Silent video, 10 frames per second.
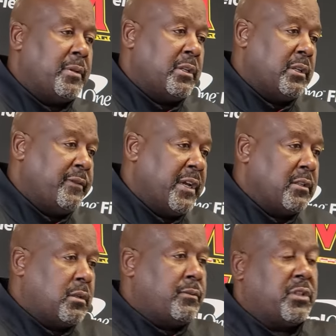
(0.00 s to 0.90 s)
And then they've
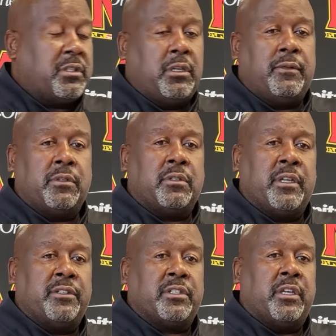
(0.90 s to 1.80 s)
got some receivers
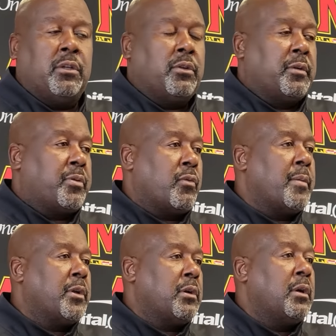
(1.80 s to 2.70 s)
and skill on the
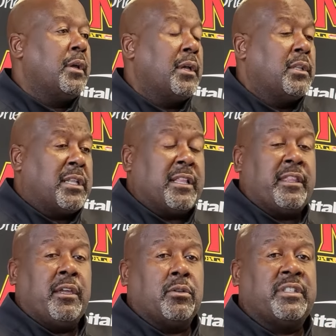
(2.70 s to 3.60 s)
perimeter that I
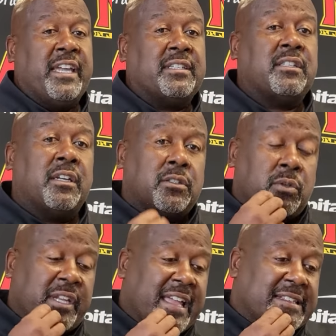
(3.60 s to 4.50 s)
think will test us
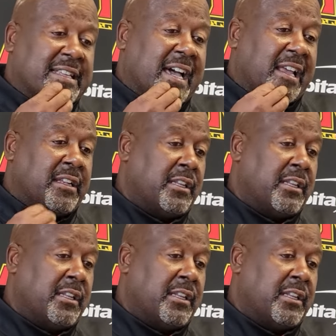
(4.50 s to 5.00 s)
on that side.